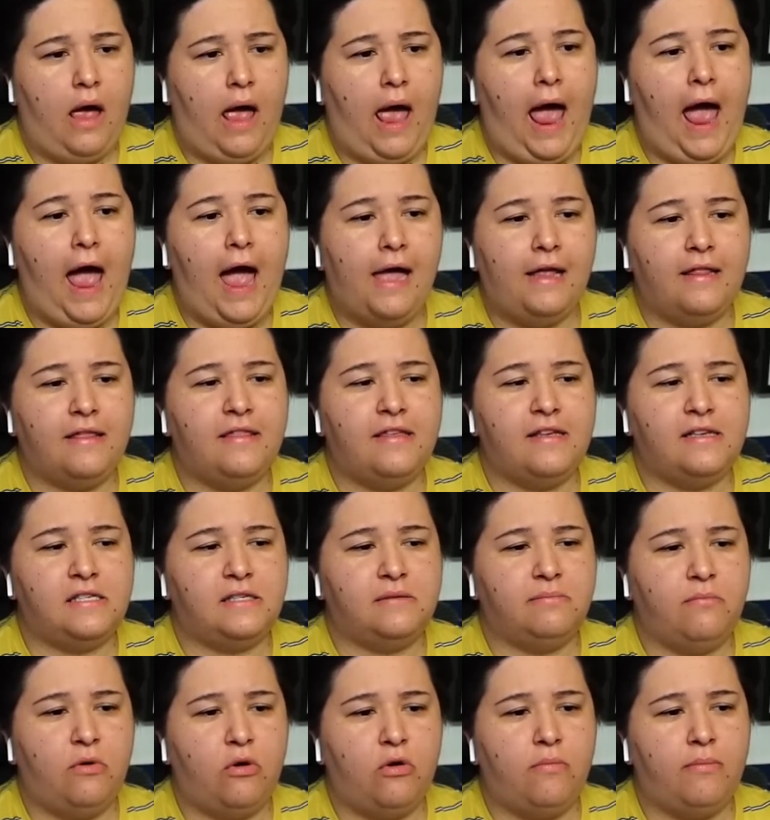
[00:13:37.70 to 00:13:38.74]
At this
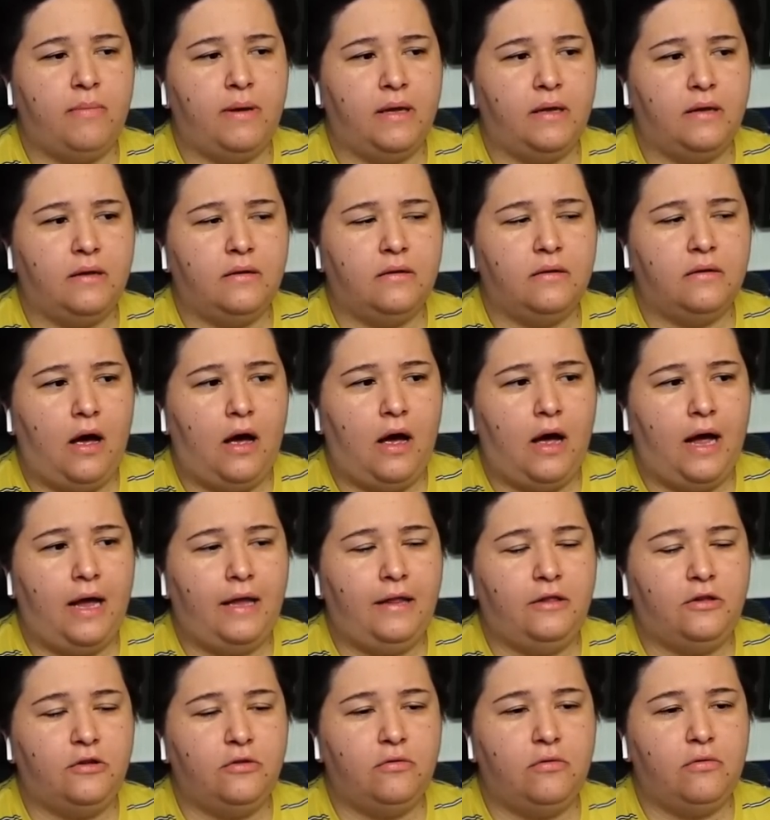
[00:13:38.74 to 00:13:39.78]
moment, I
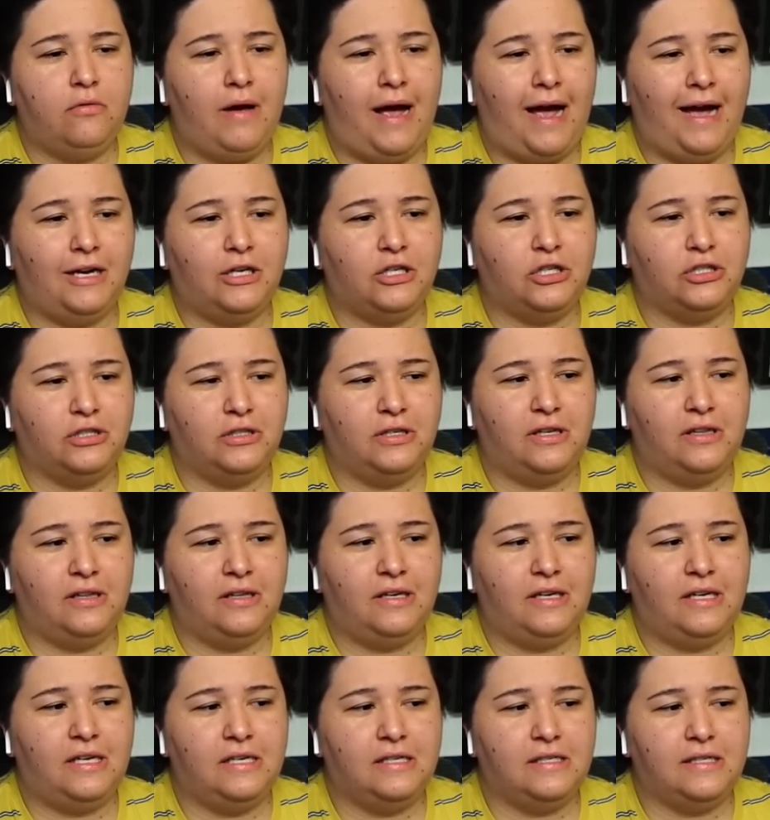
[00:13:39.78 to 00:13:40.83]
do actually
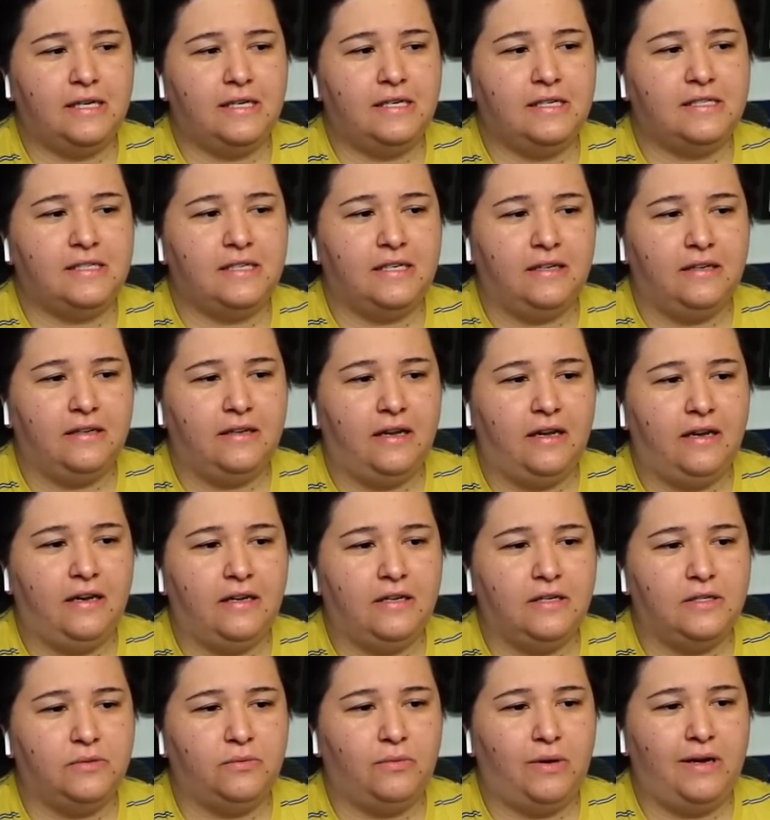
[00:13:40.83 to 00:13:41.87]
think he's innocent and
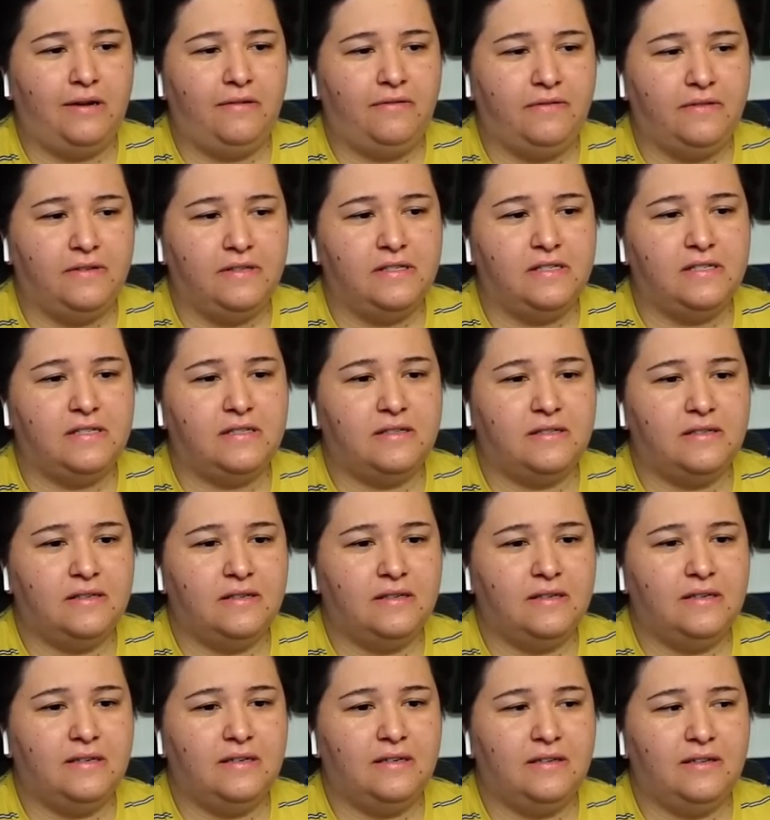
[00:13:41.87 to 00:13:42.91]
his wife is
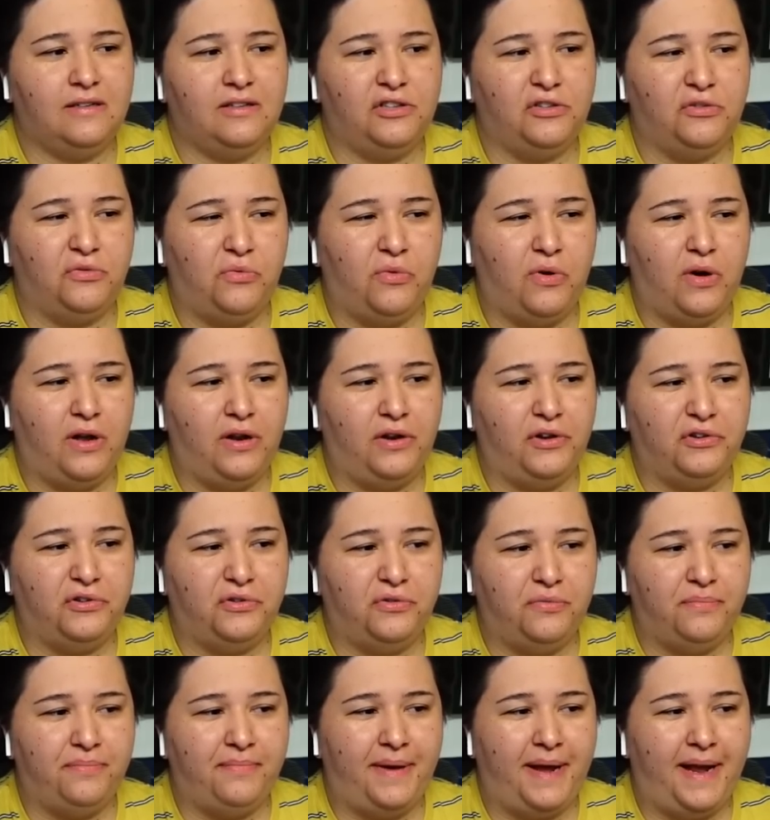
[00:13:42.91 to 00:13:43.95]
the one
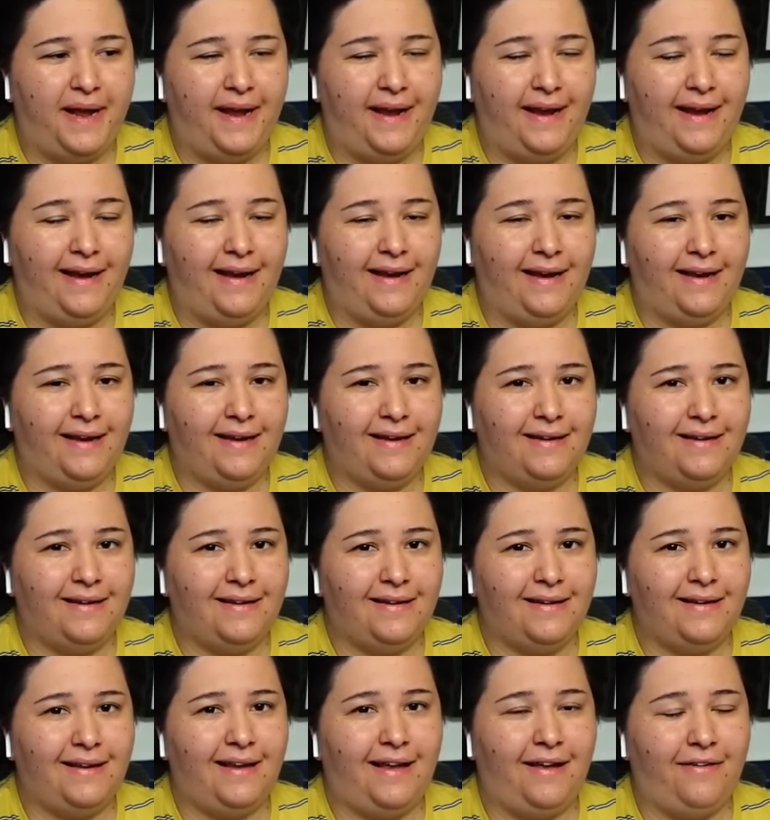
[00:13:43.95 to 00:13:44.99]
who may
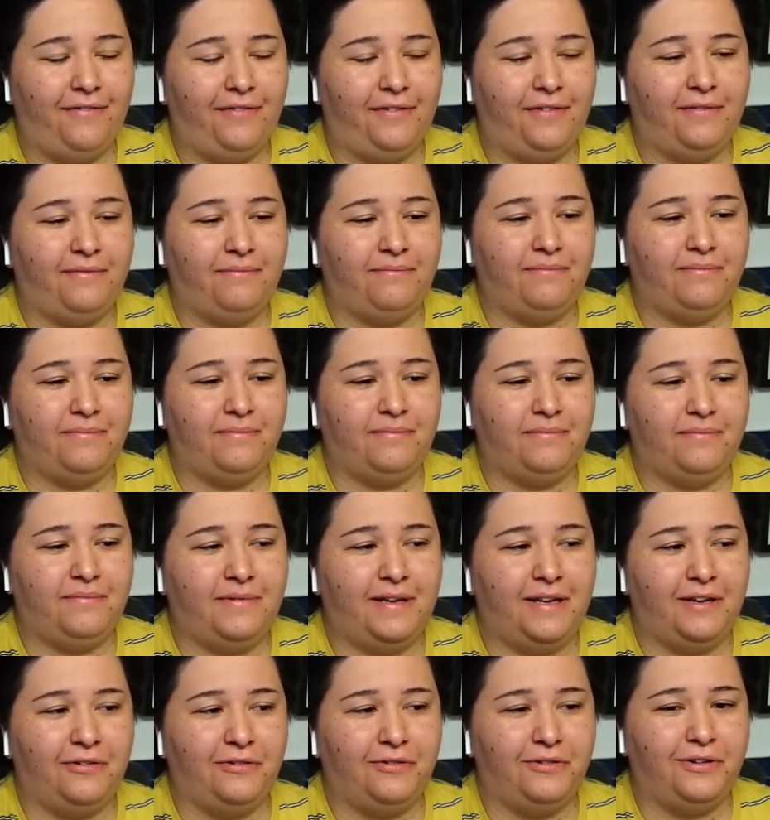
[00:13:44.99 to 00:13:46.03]
have
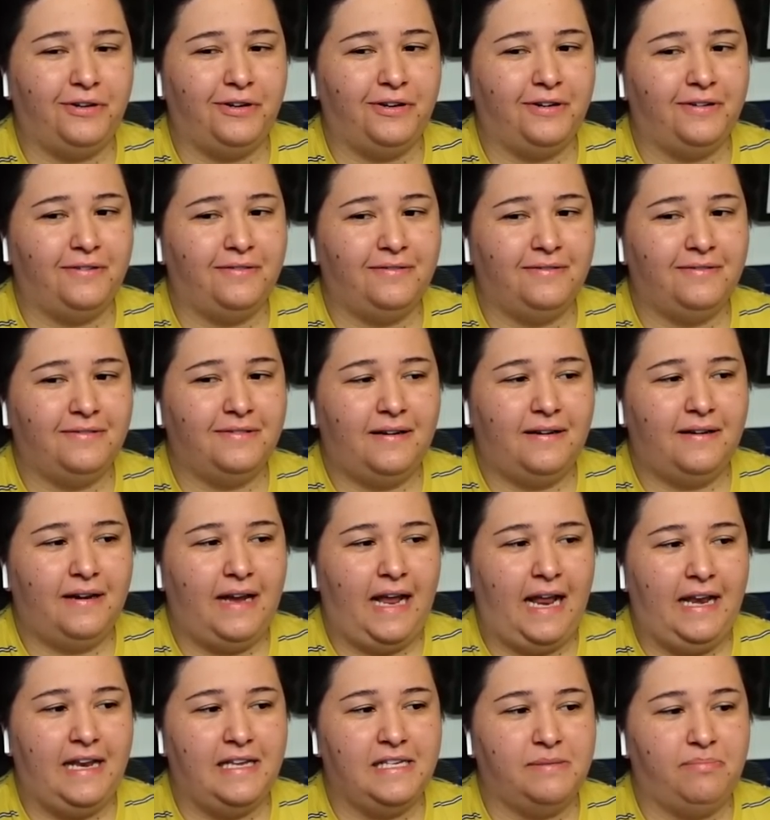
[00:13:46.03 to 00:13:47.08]
killed her
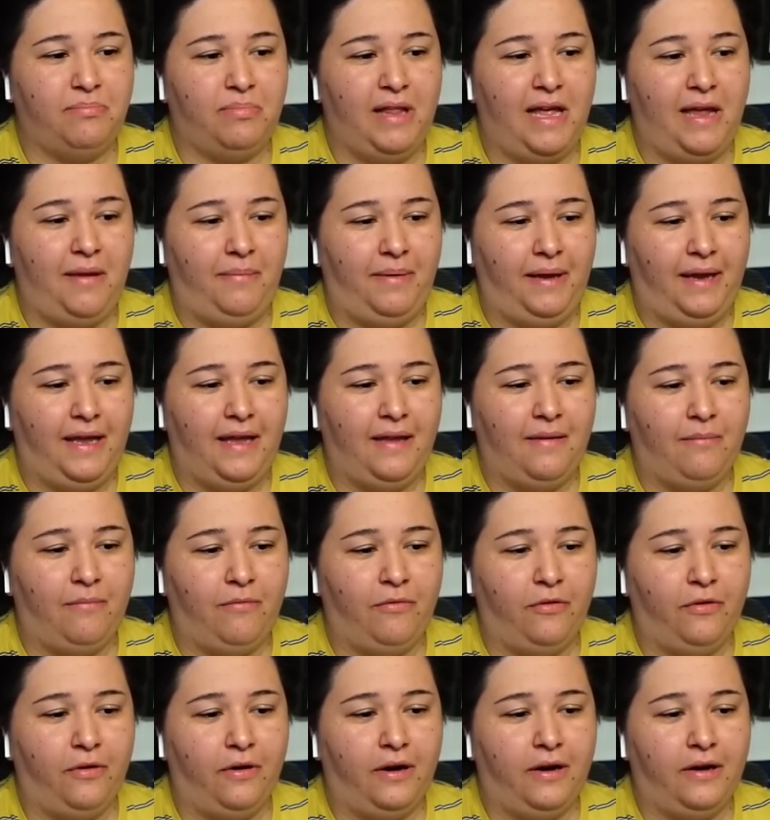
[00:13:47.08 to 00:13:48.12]
and is blaming him
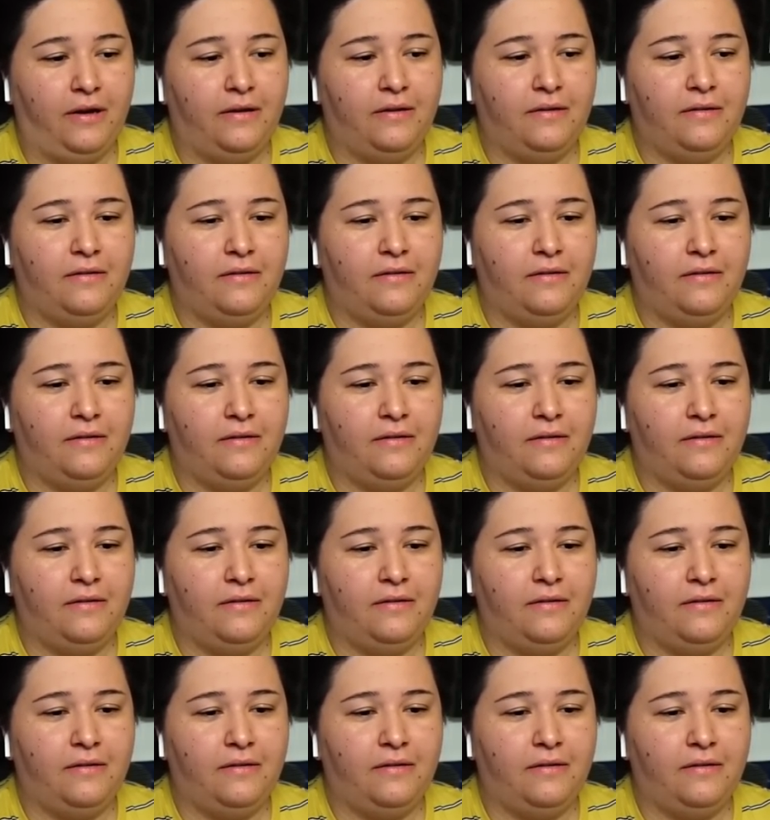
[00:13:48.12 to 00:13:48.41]
for it.